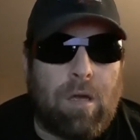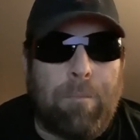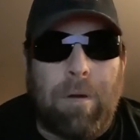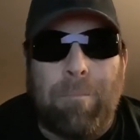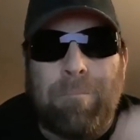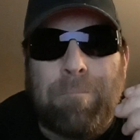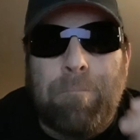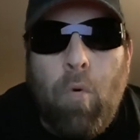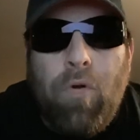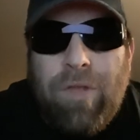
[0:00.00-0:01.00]
But
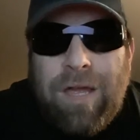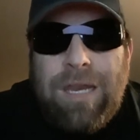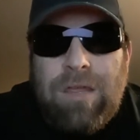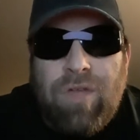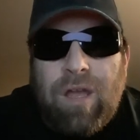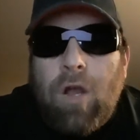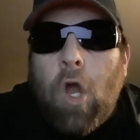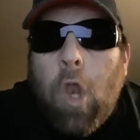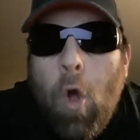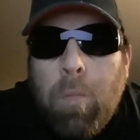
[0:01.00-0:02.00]
more than anything,
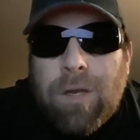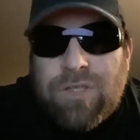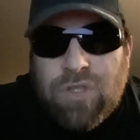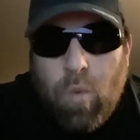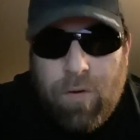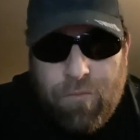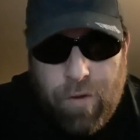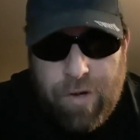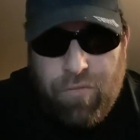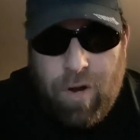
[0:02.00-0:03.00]
globalists want
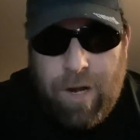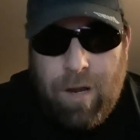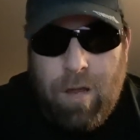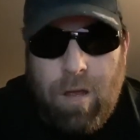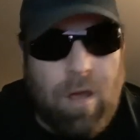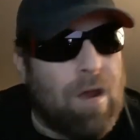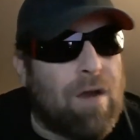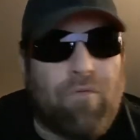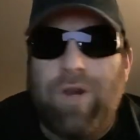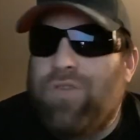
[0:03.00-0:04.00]
free trade.
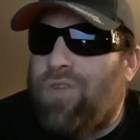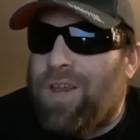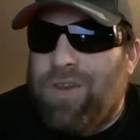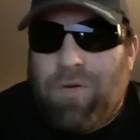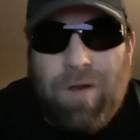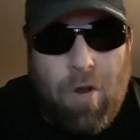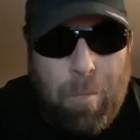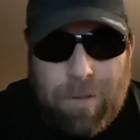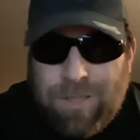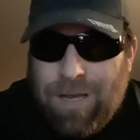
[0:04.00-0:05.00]
Free trade don't
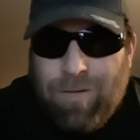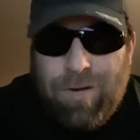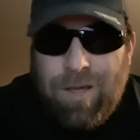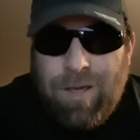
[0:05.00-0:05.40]
help us out.